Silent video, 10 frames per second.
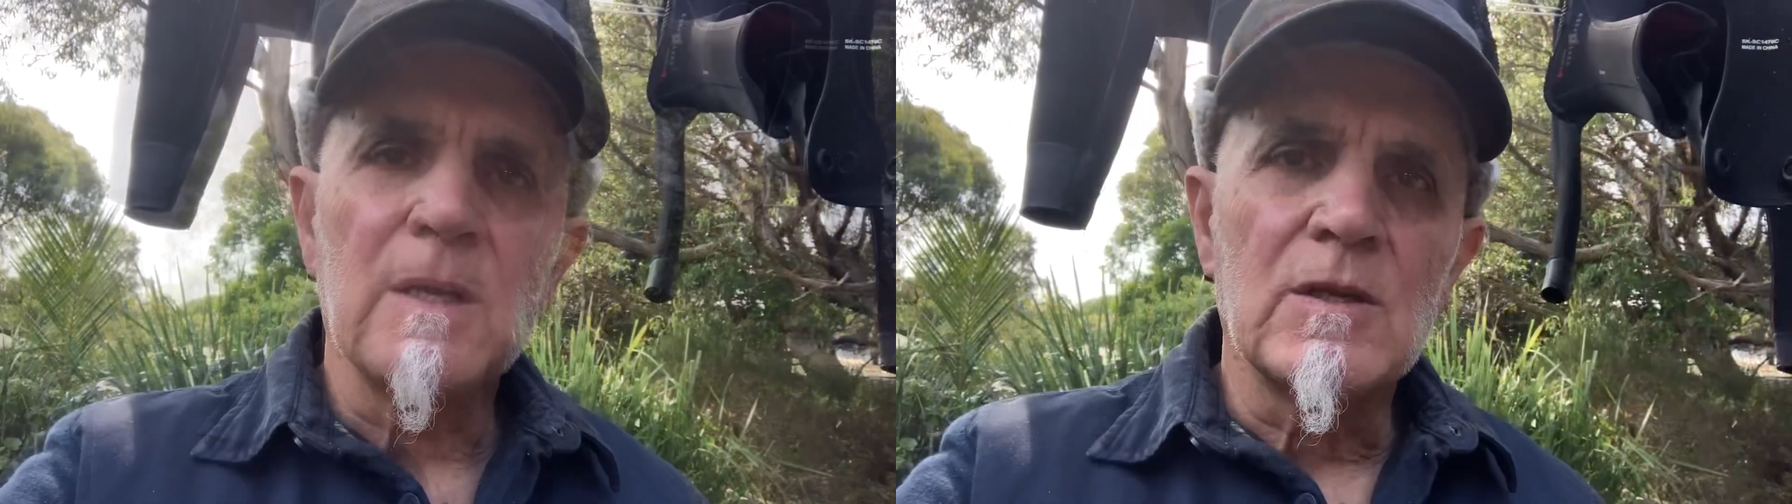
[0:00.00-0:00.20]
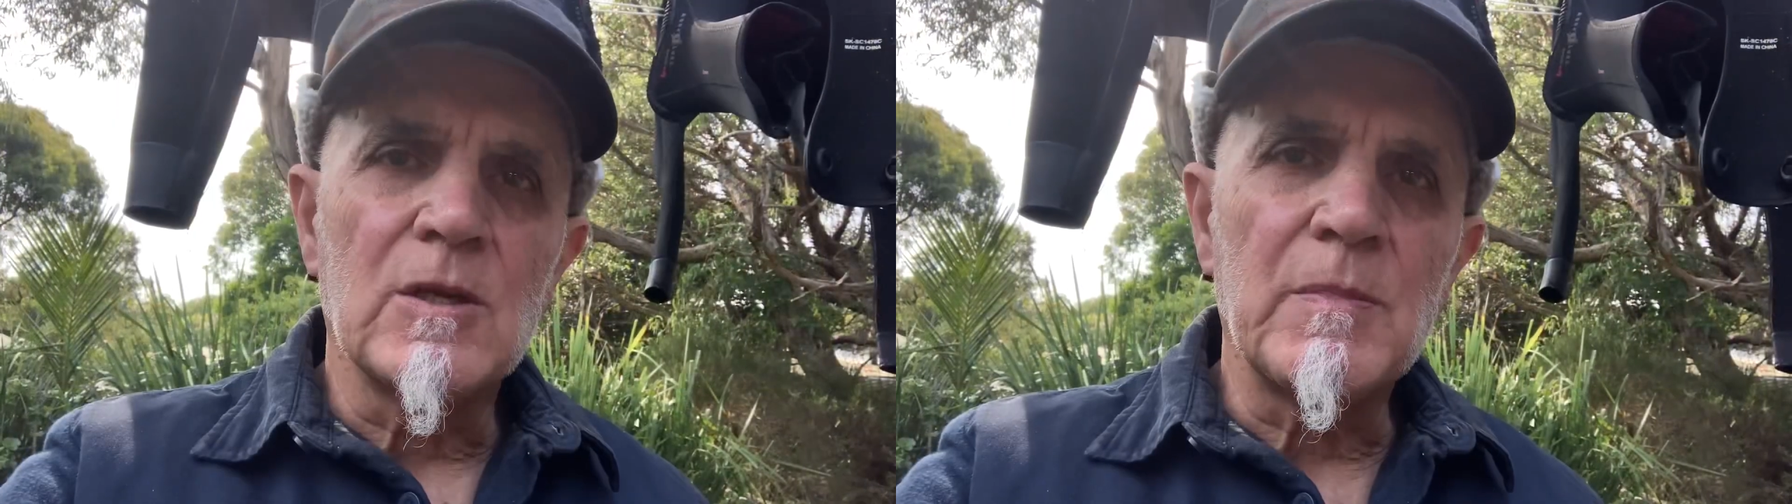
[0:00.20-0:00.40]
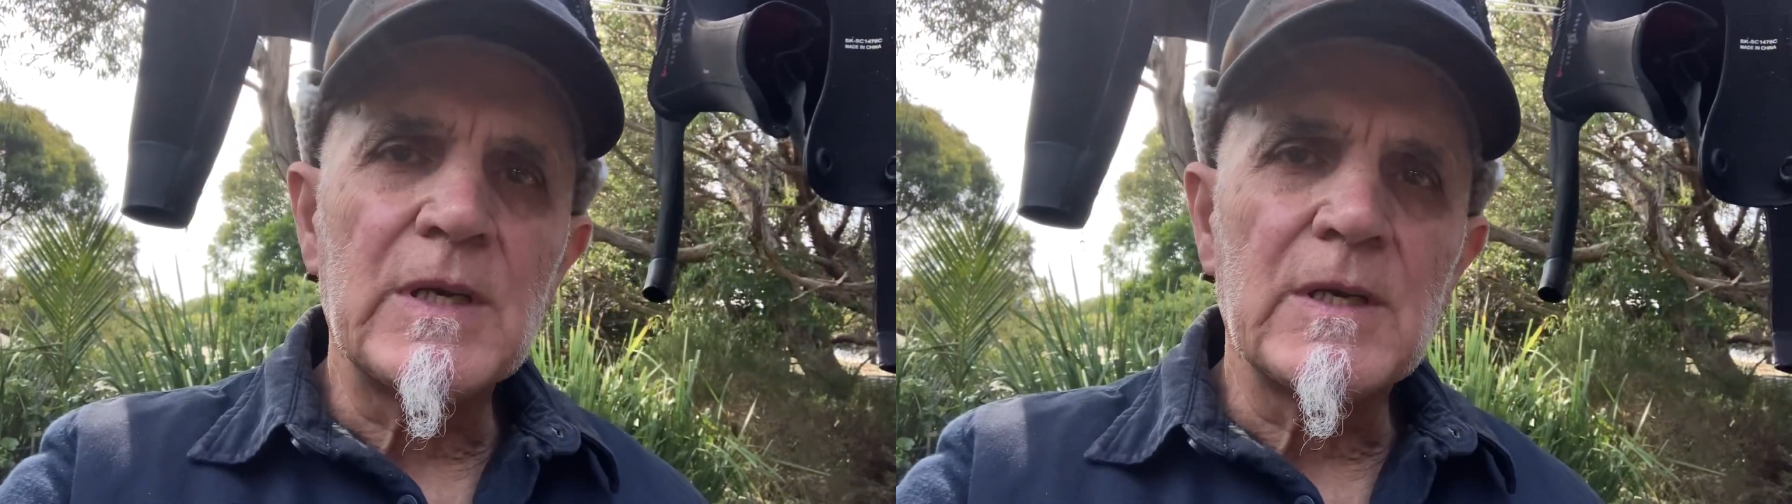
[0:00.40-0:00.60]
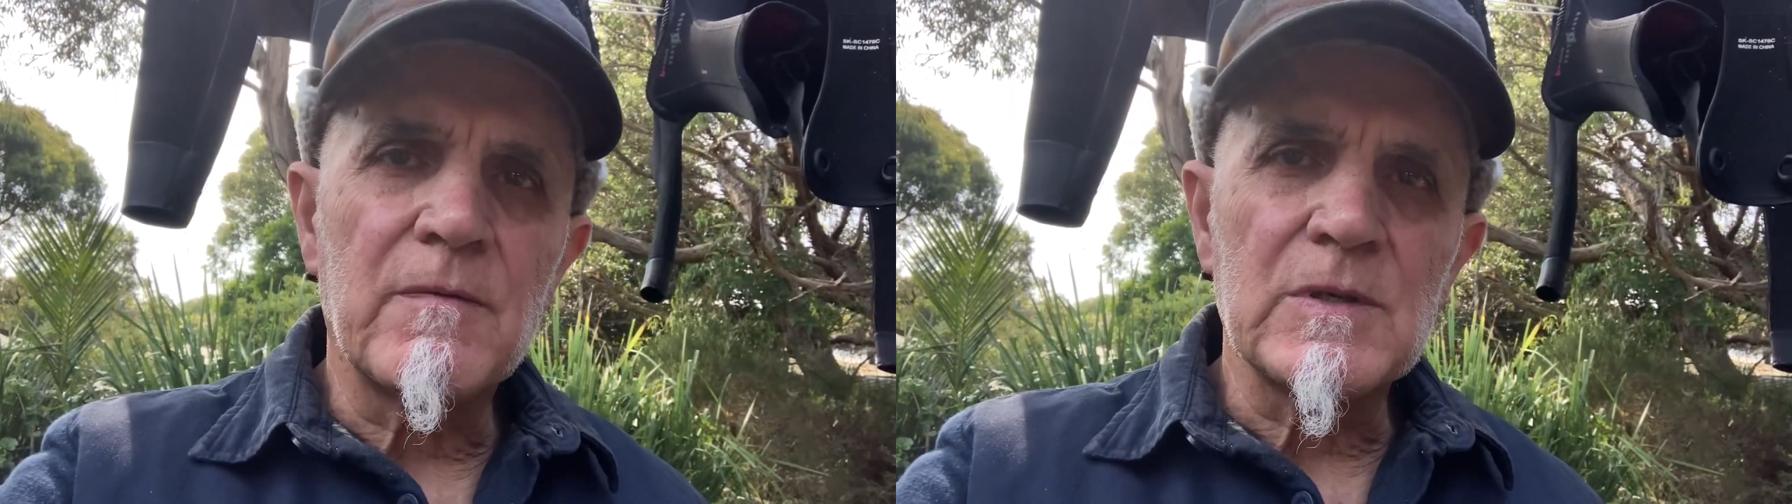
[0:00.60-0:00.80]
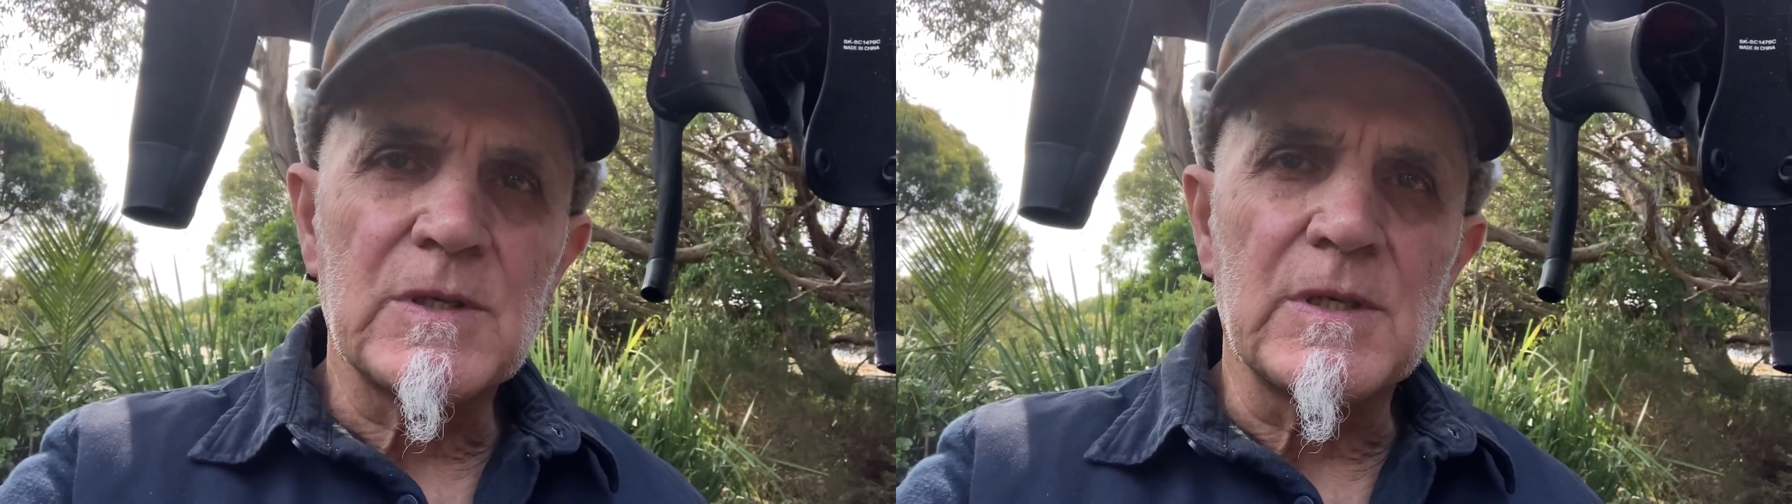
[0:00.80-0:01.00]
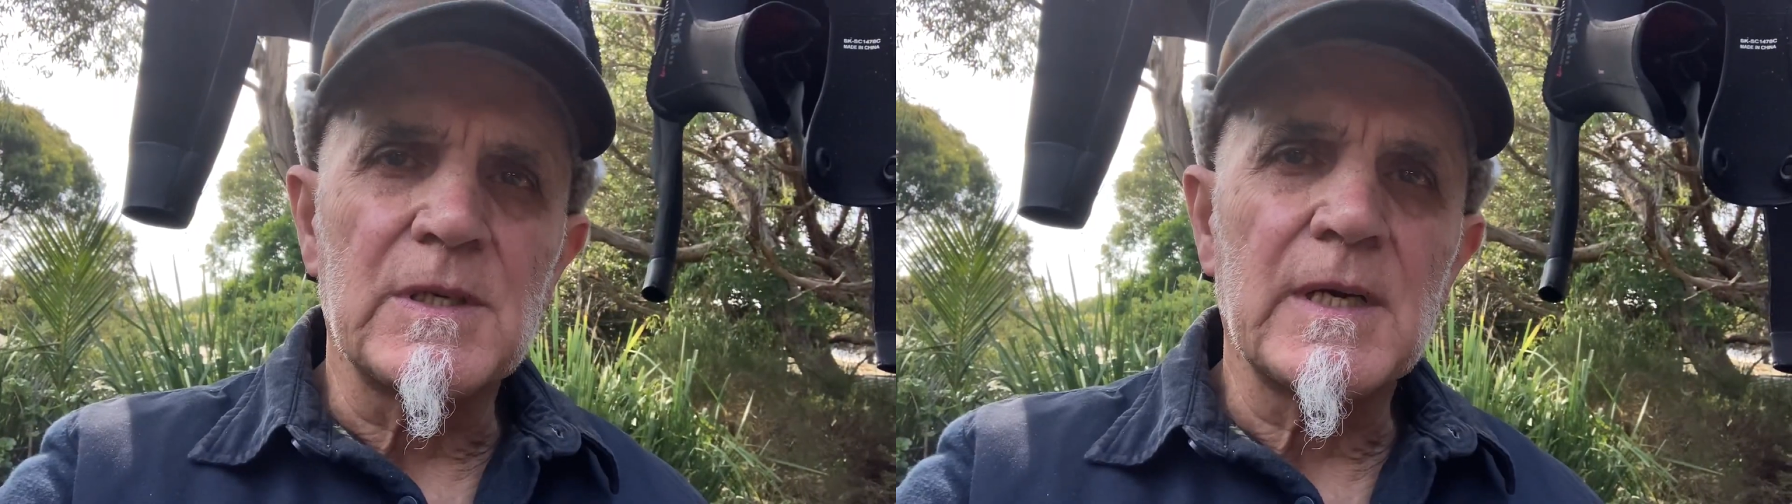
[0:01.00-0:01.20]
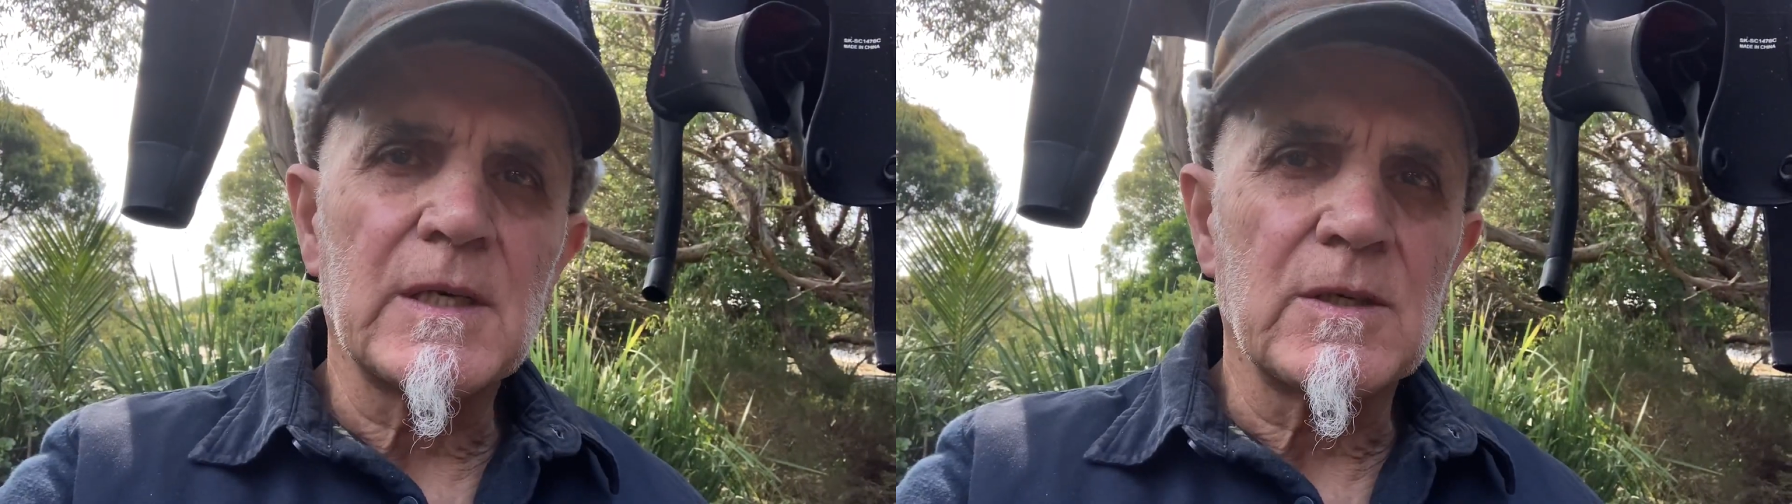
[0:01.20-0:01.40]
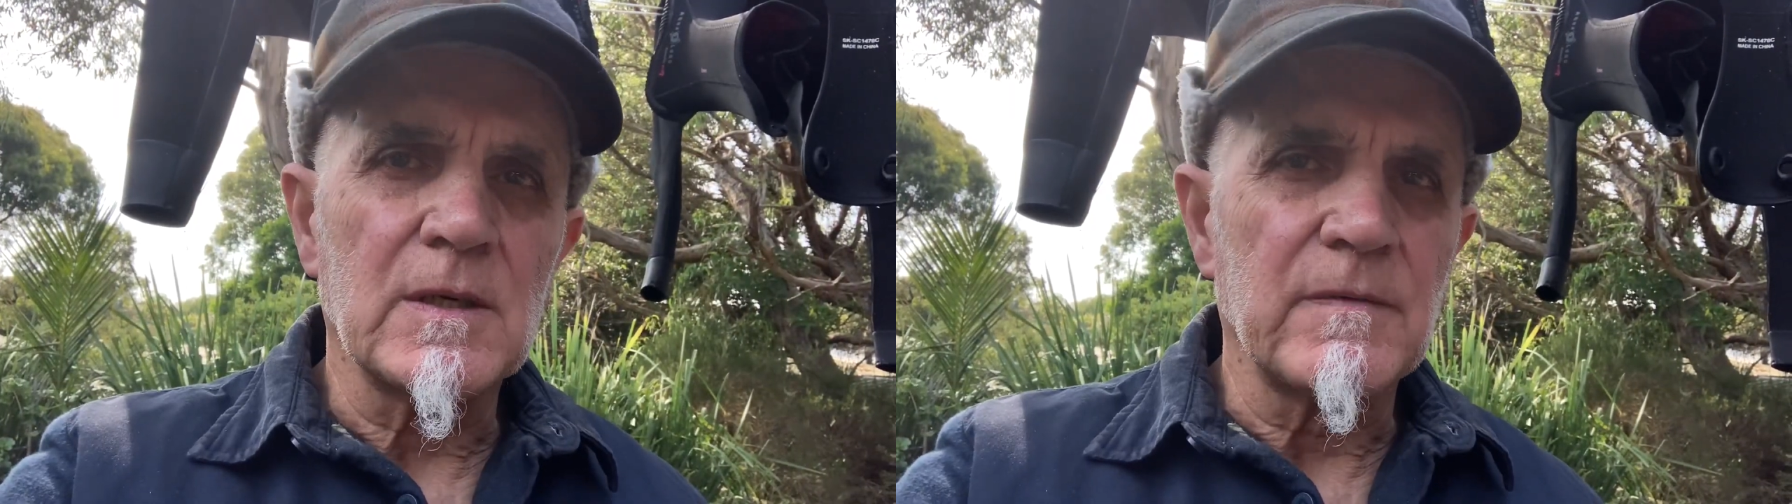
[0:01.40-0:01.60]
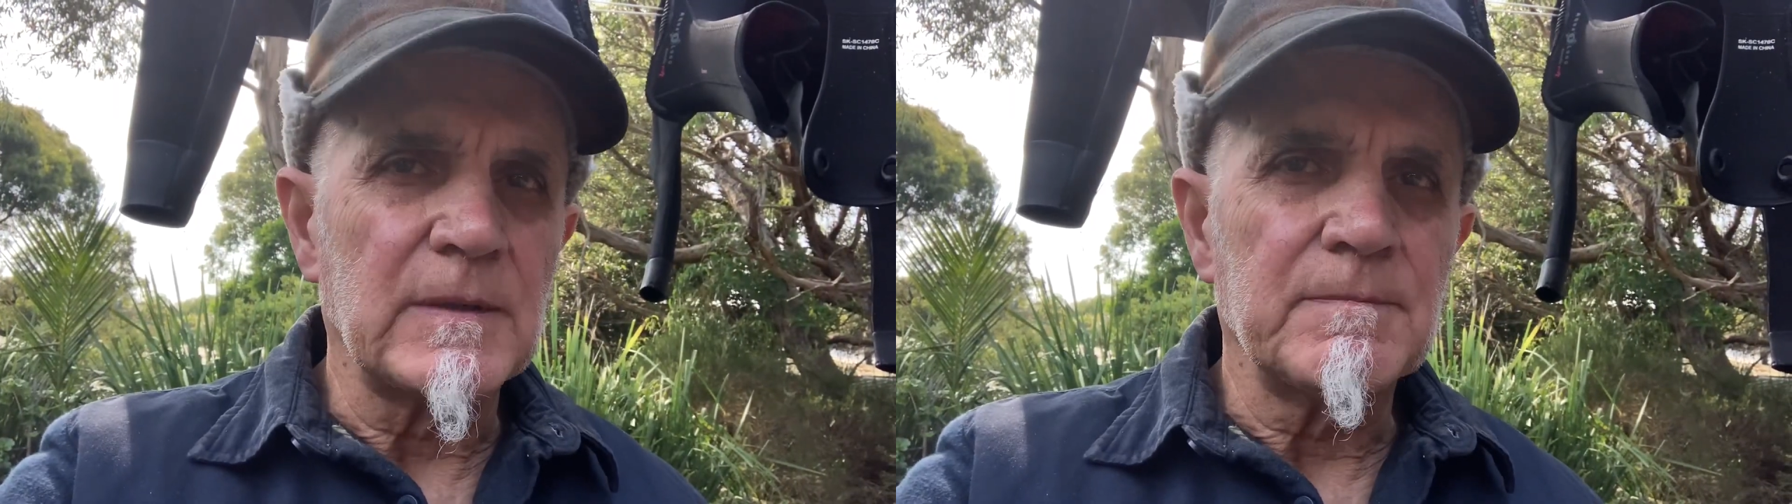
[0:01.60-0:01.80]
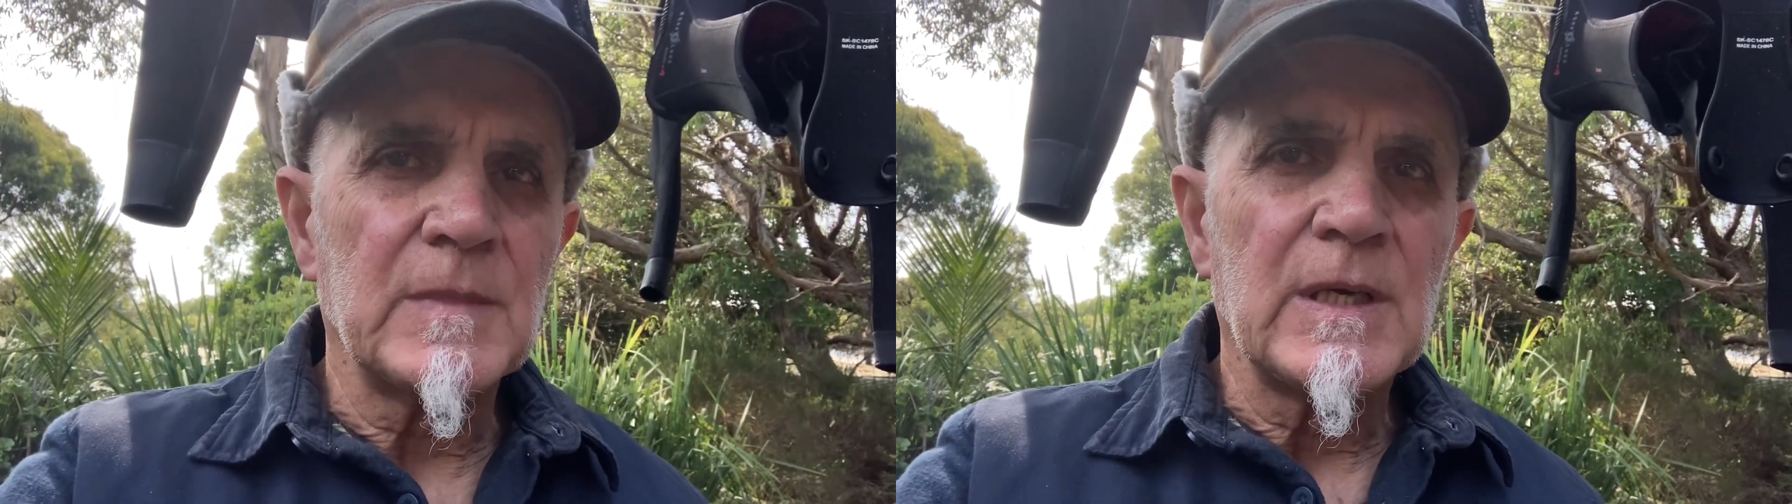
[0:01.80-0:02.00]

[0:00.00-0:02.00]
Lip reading: The big difference is in duck diving.